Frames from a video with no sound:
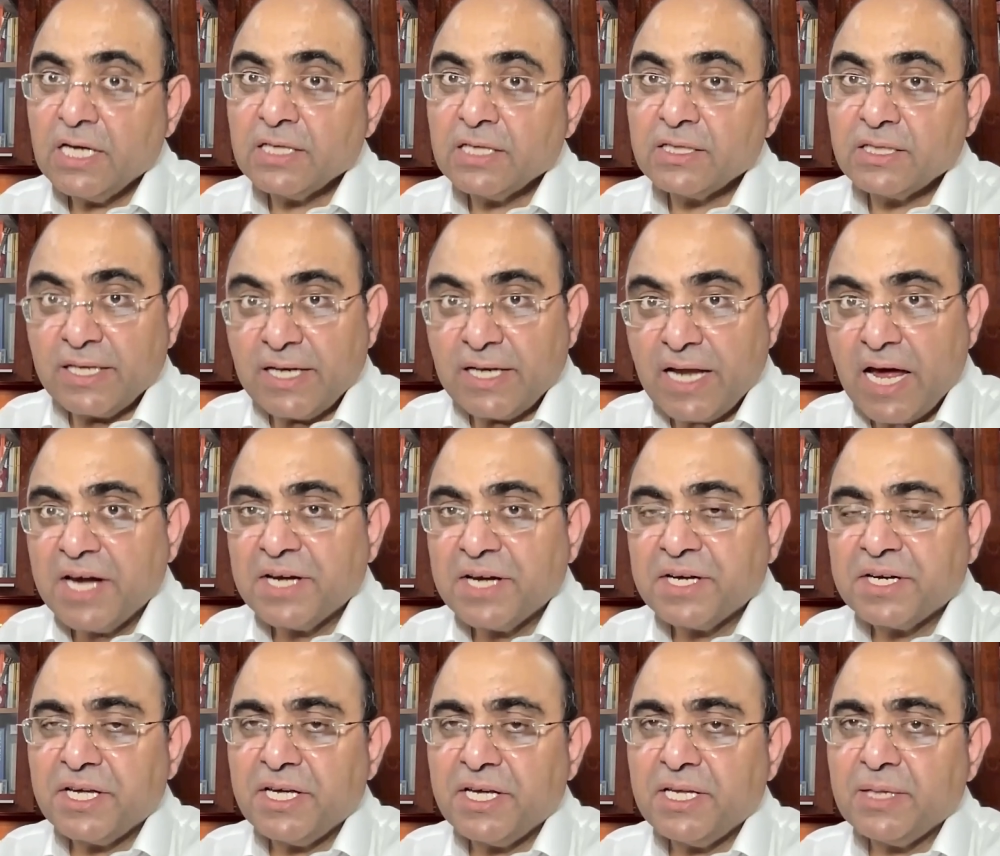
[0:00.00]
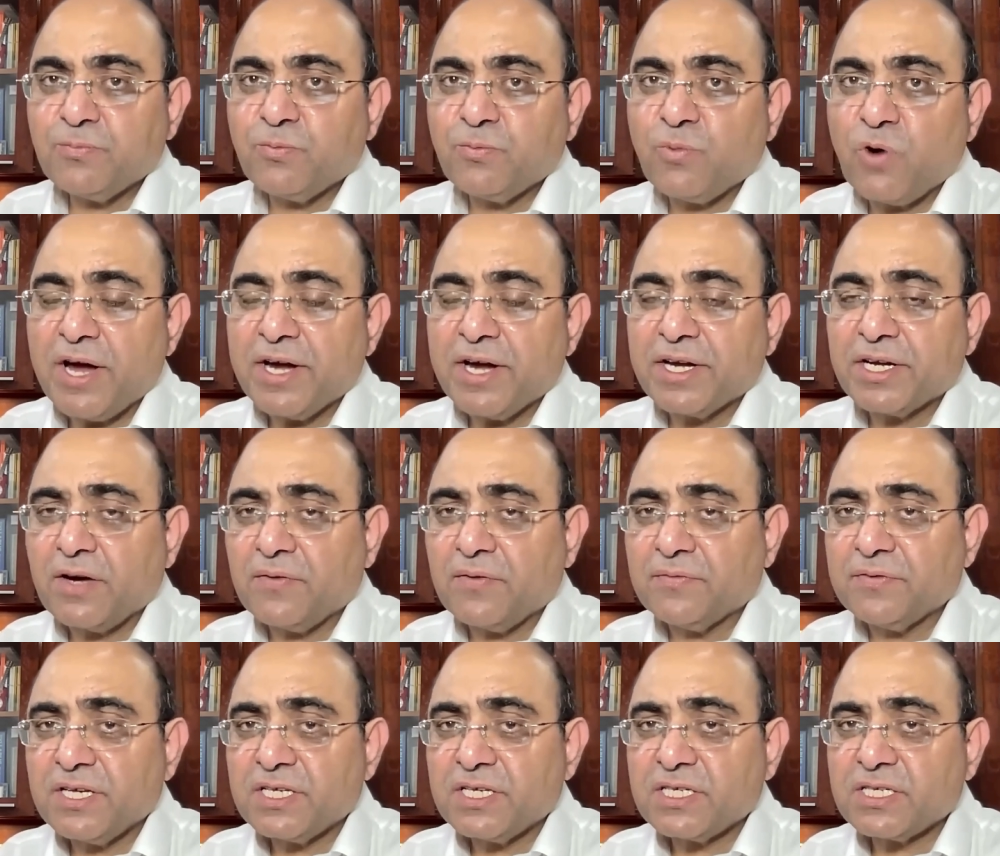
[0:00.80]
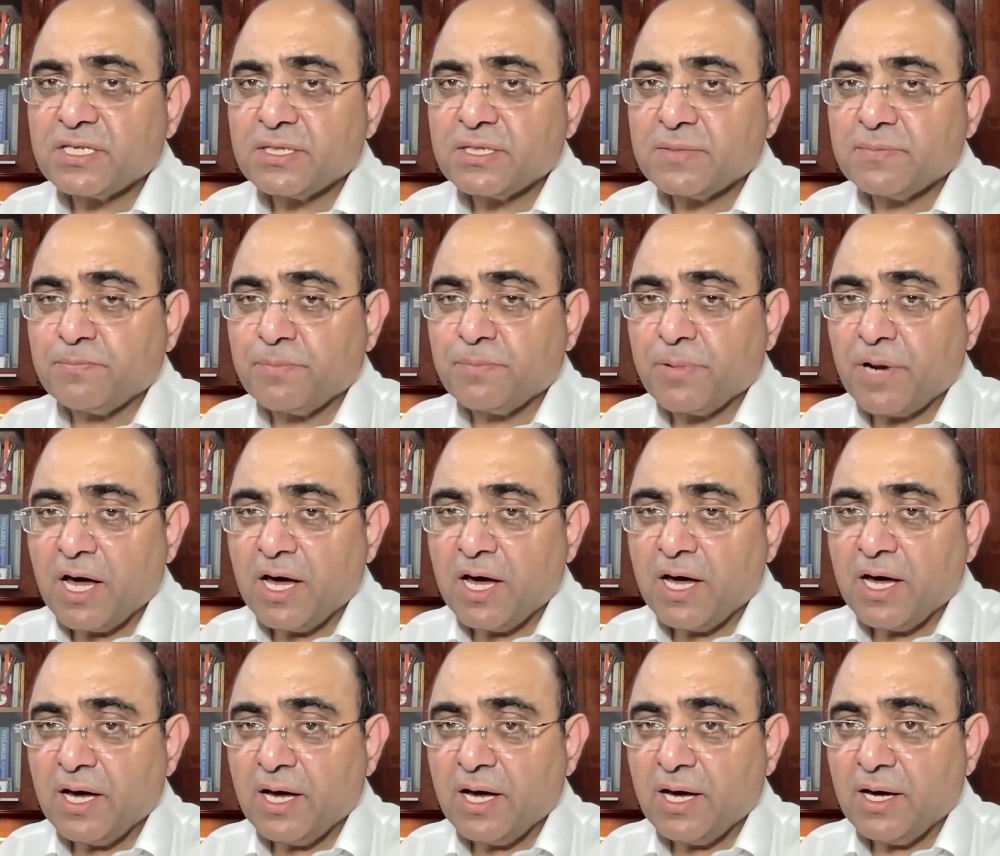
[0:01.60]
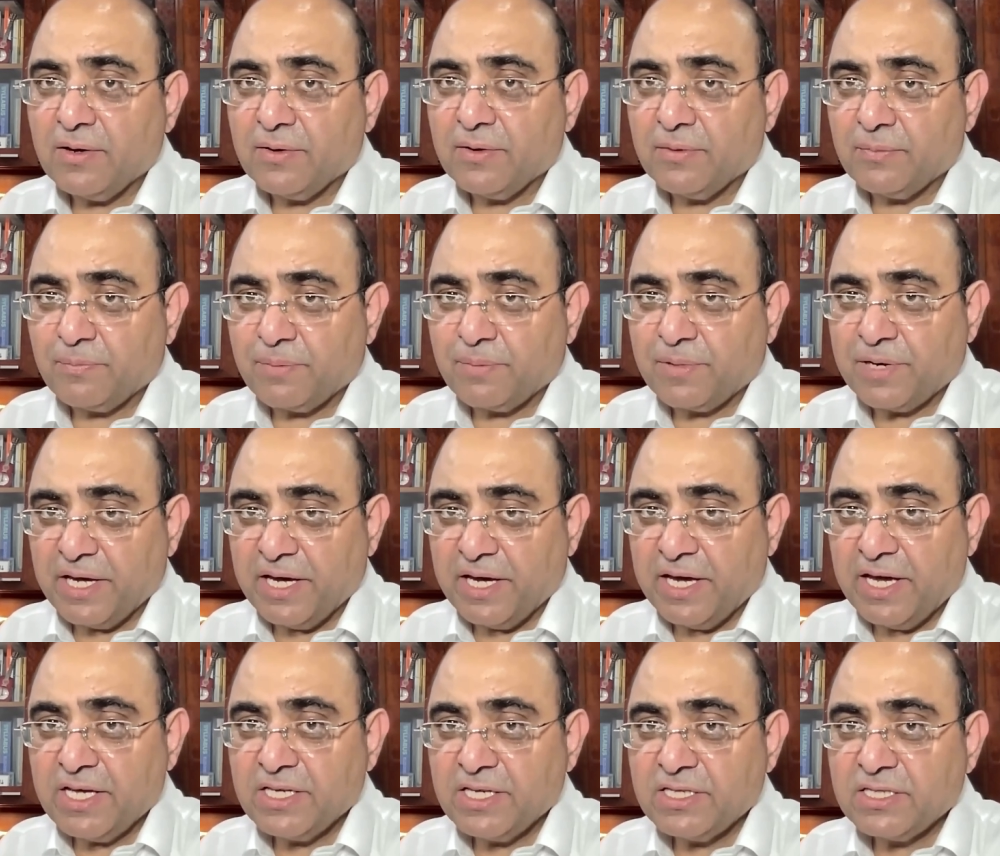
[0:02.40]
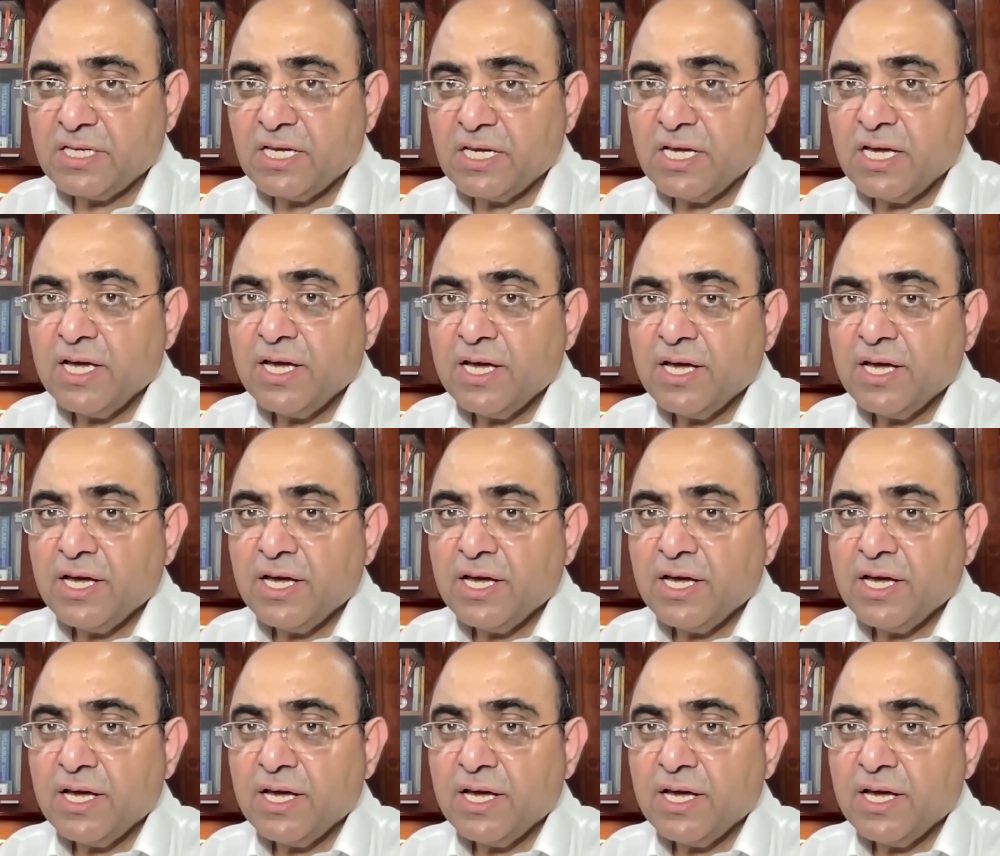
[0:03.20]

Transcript: The 19th point of this plan is